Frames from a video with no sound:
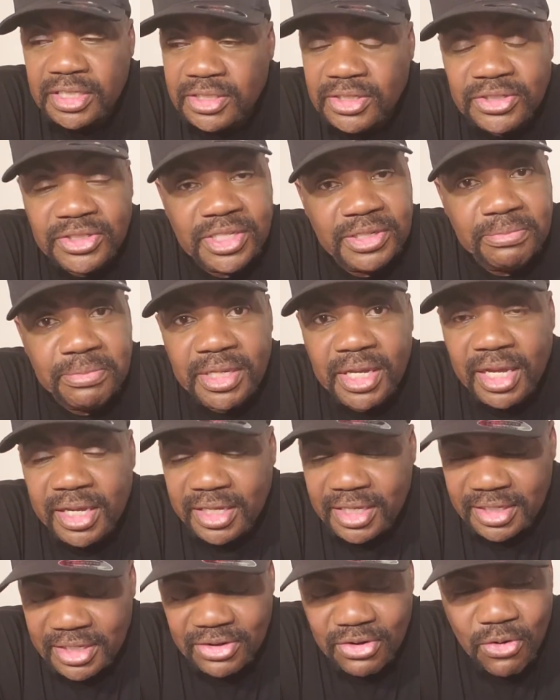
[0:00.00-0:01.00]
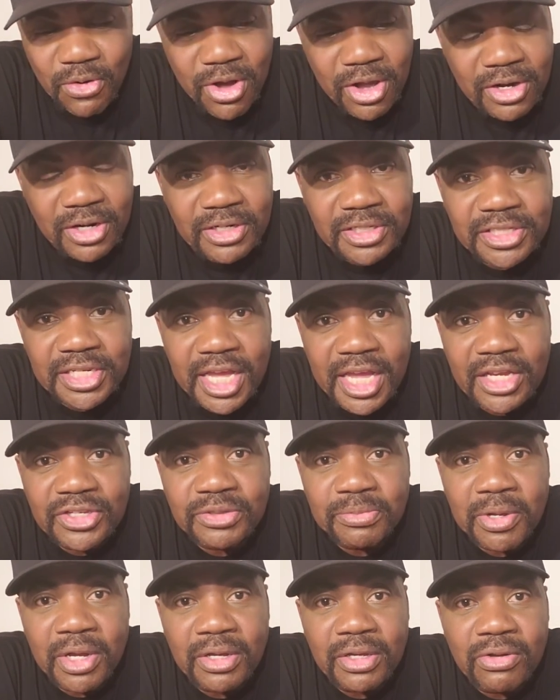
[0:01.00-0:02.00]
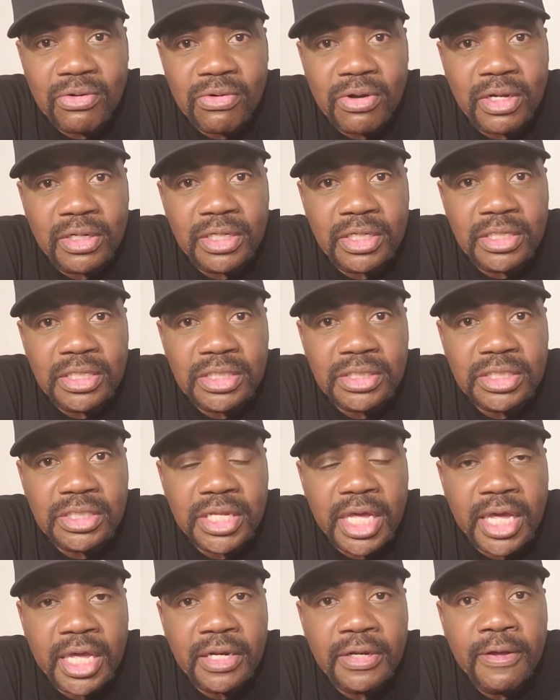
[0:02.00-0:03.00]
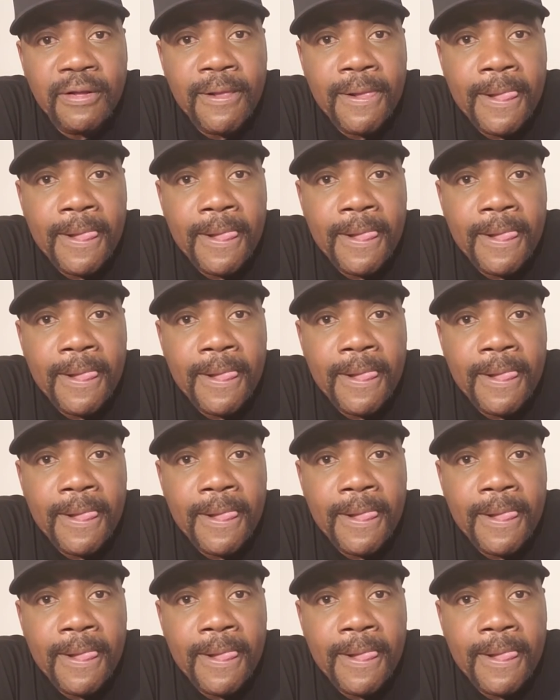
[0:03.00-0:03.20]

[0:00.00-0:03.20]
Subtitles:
You see me, I keep going on a tangent. I'll go on to this and that.